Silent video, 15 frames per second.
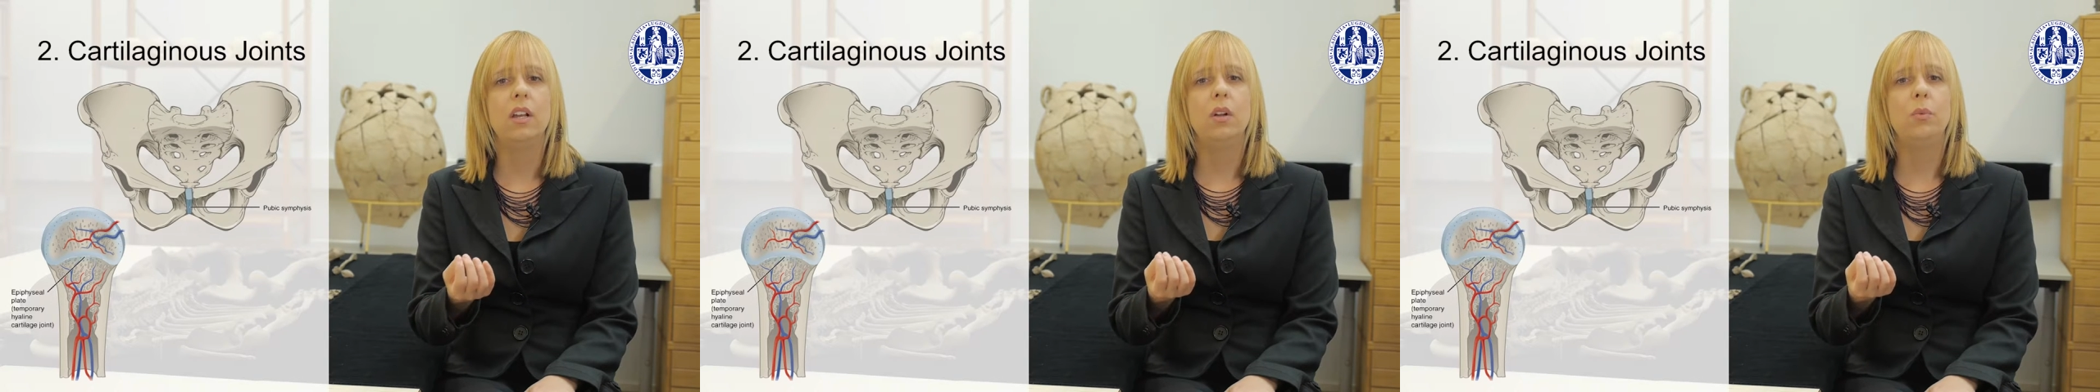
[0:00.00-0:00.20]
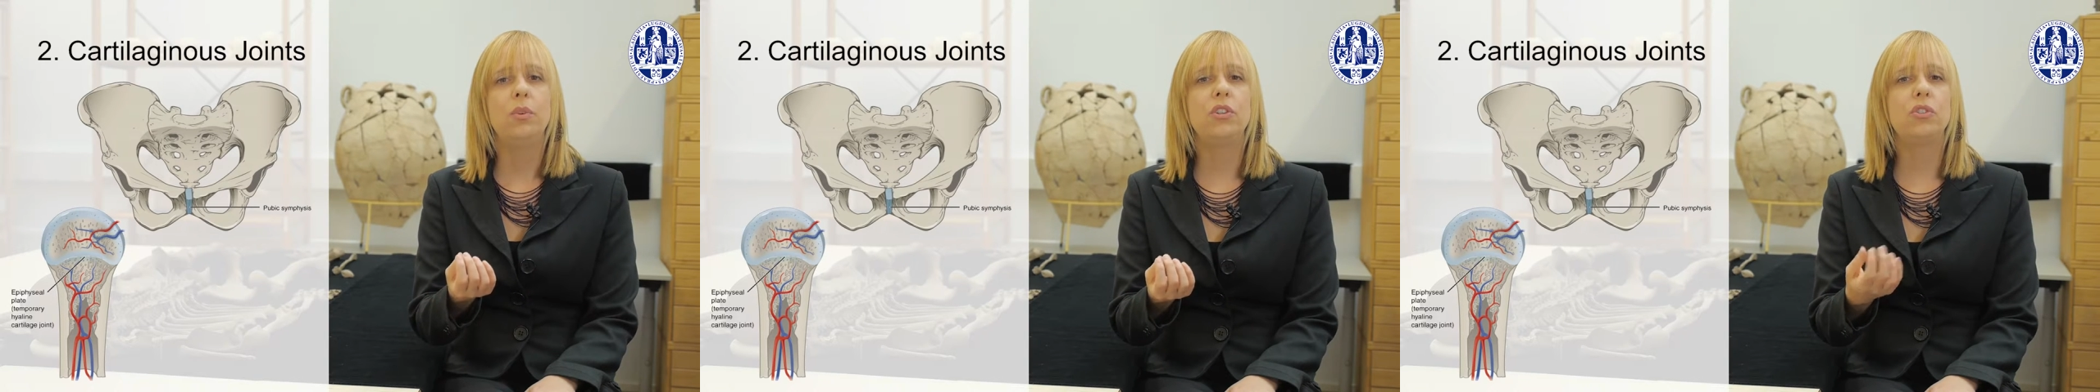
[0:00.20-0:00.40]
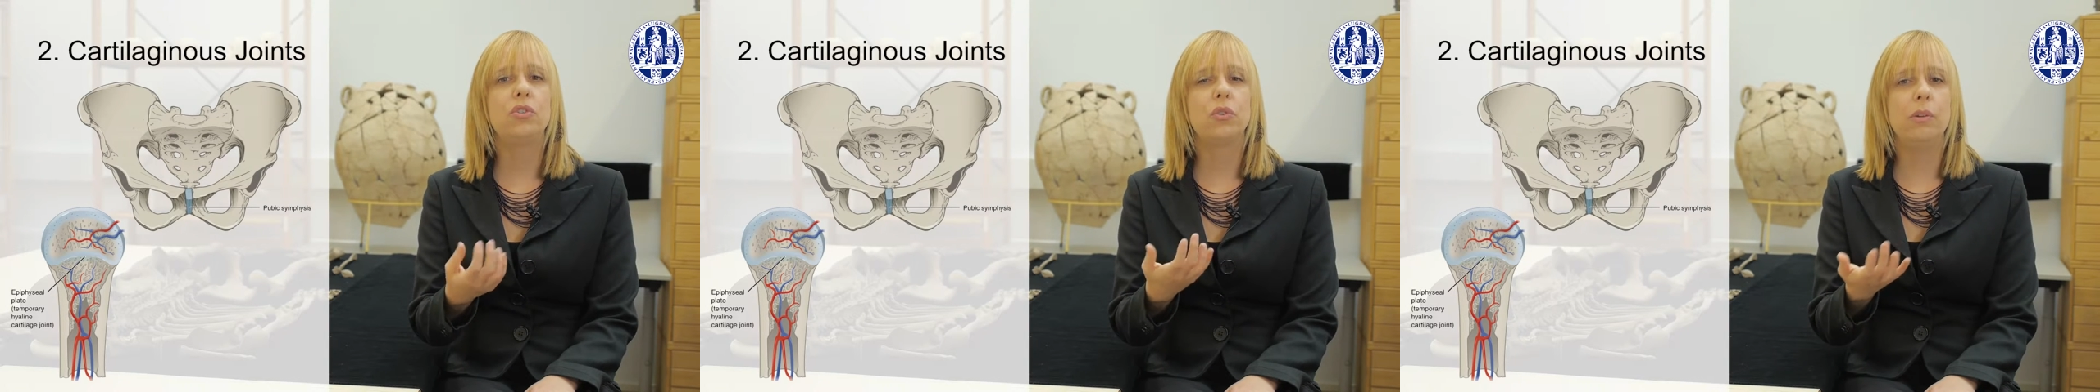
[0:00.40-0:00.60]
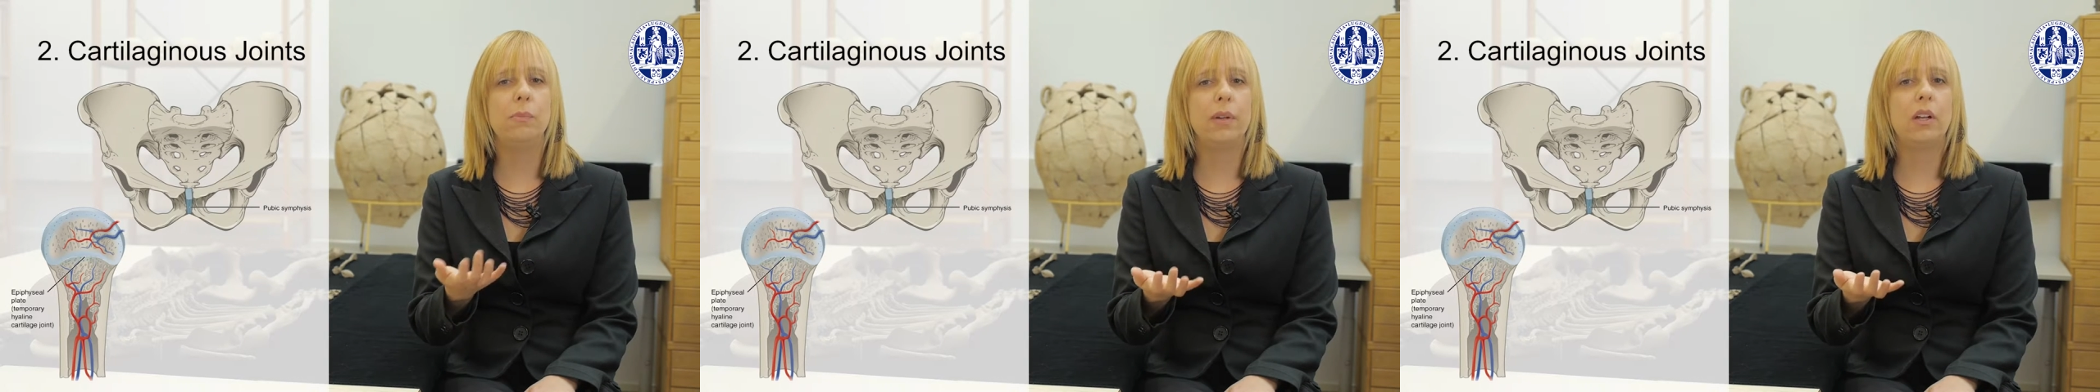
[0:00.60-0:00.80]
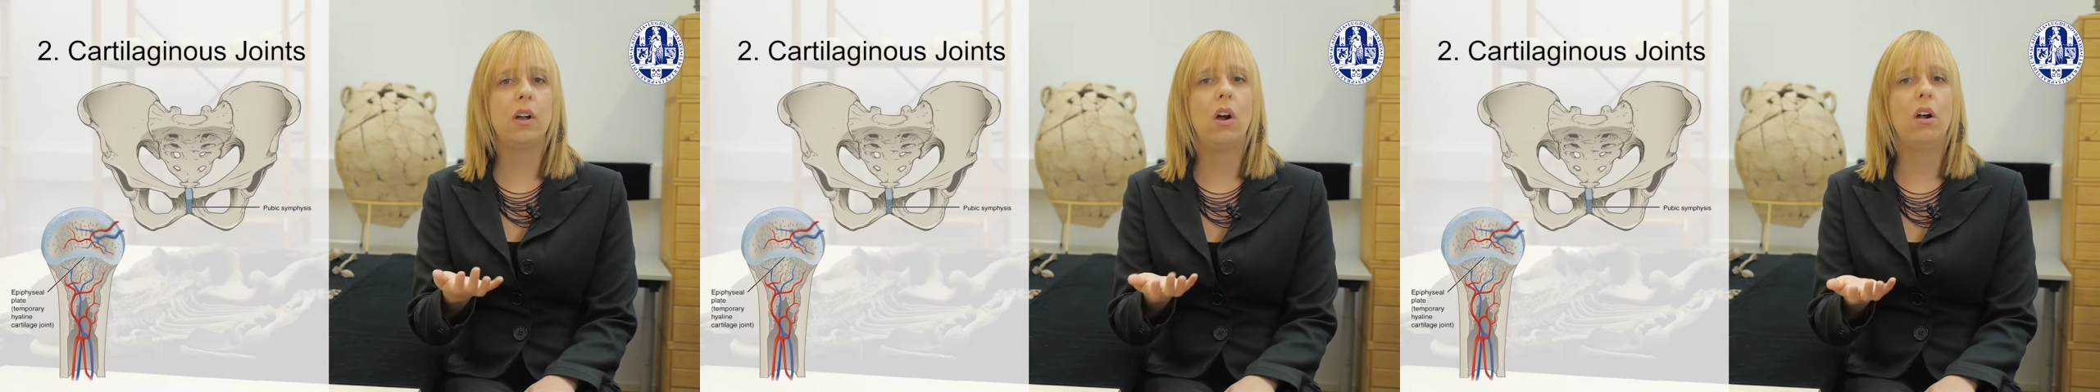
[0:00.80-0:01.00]
which is joined
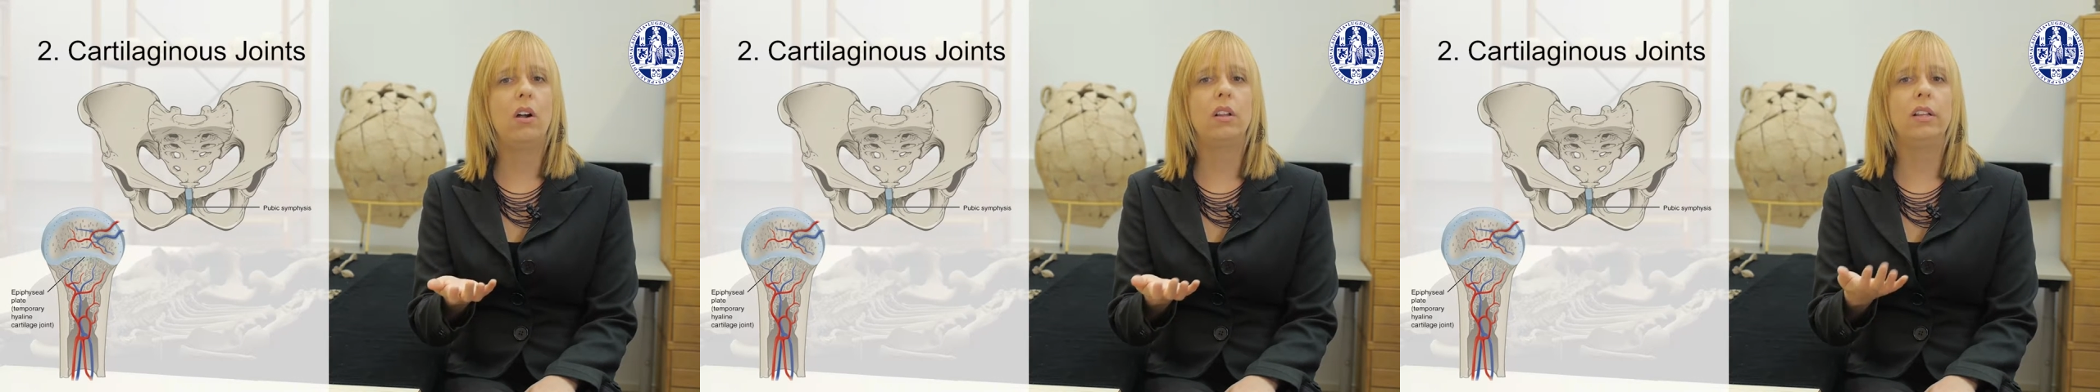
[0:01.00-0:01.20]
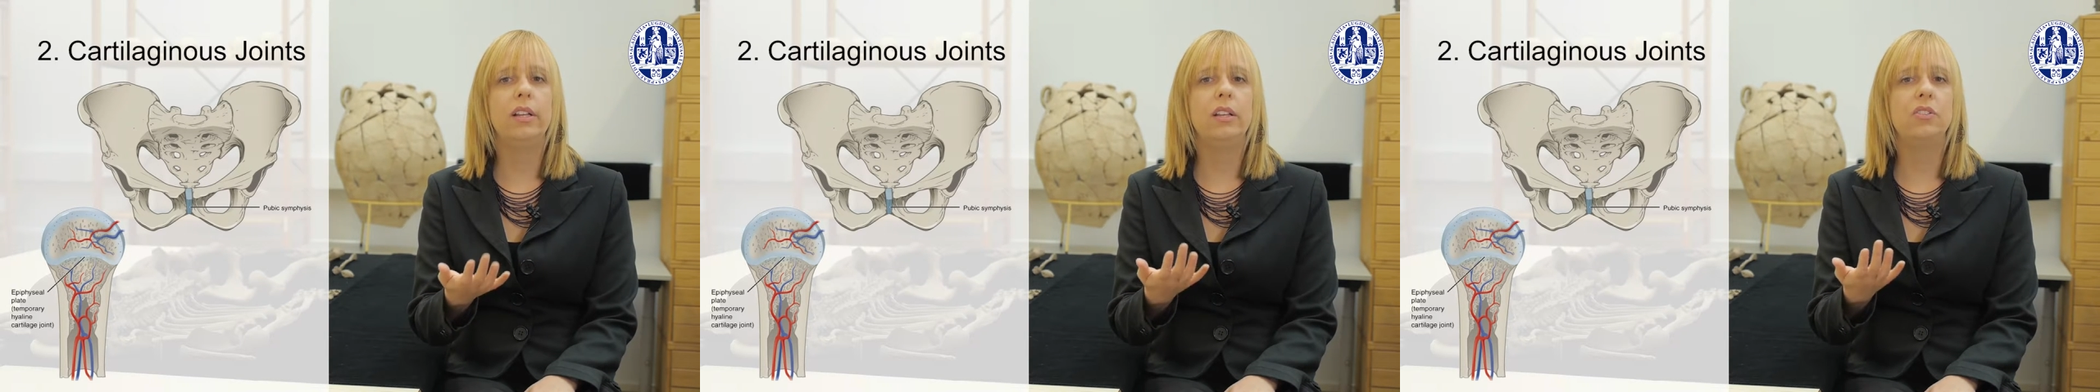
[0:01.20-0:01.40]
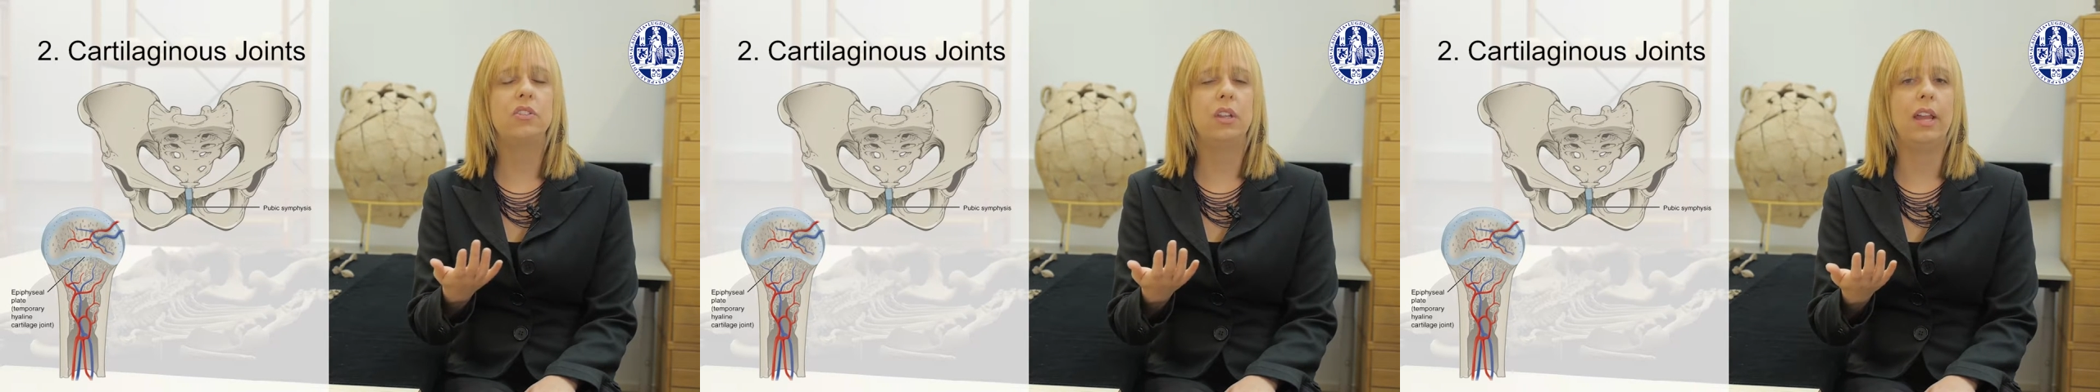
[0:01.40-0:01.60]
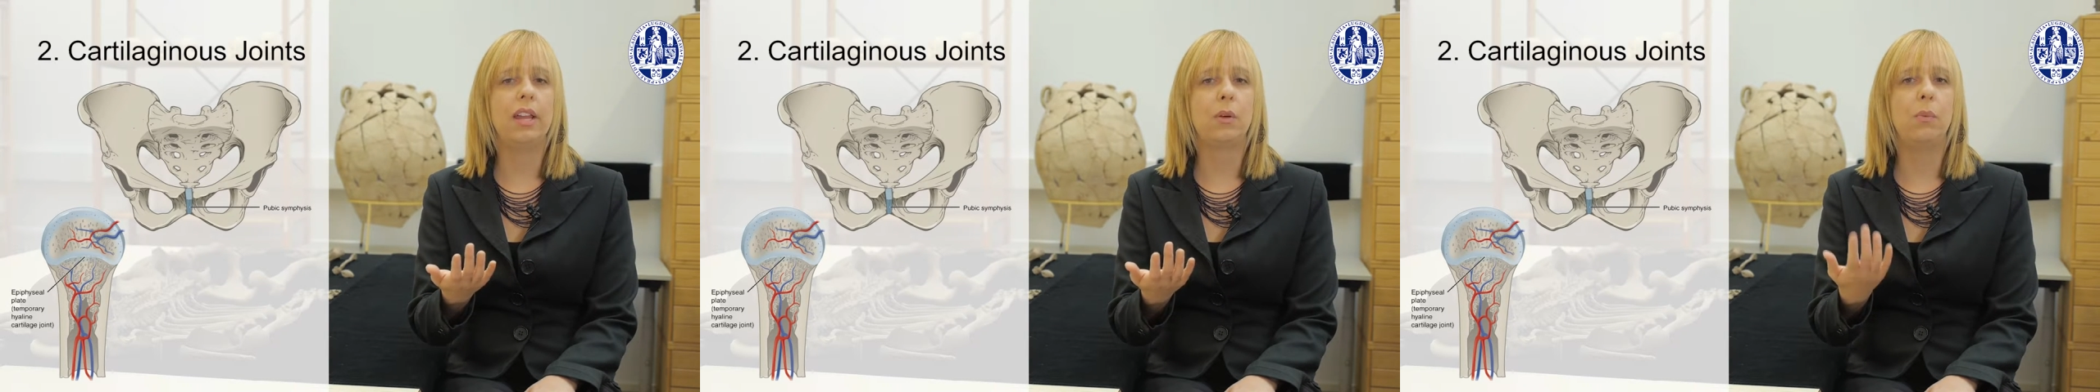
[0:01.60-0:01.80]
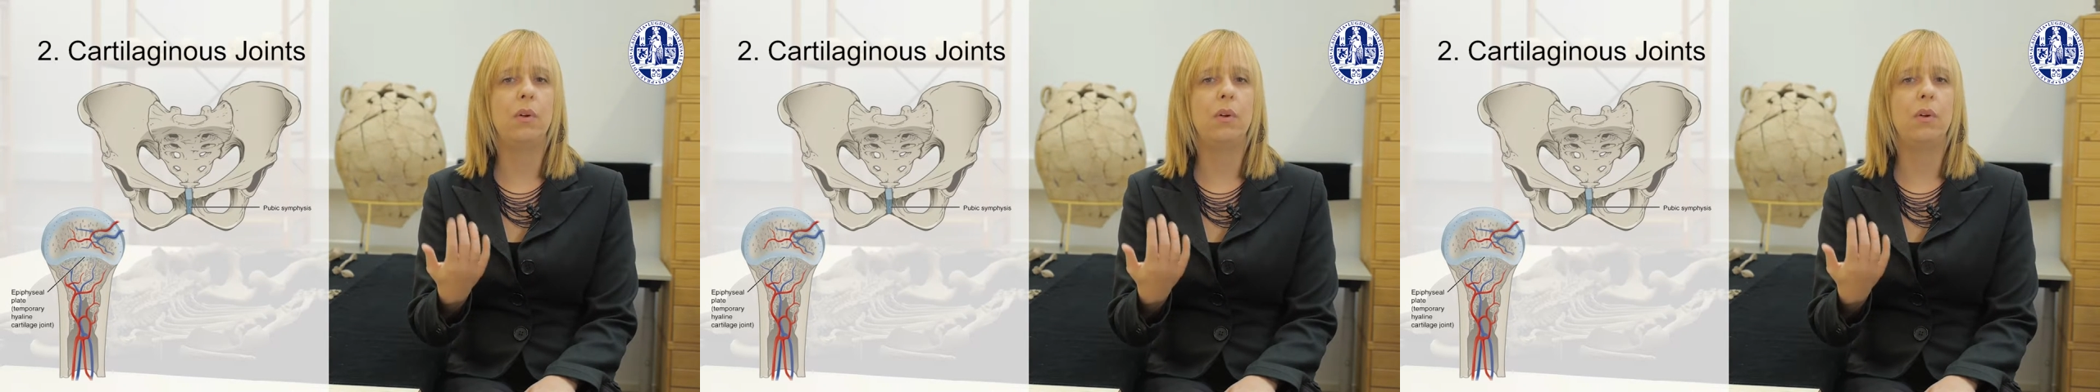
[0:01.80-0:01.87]
by cartilage like